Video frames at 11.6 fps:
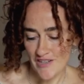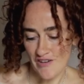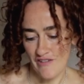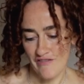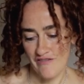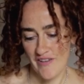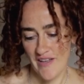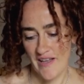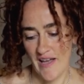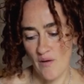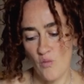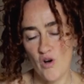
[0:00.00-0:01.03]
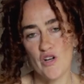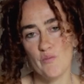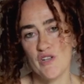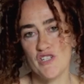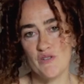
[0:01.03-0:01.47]
of? And what
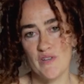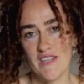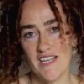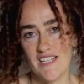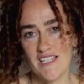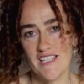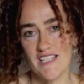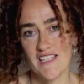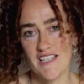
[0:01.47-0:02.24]
can we do with it?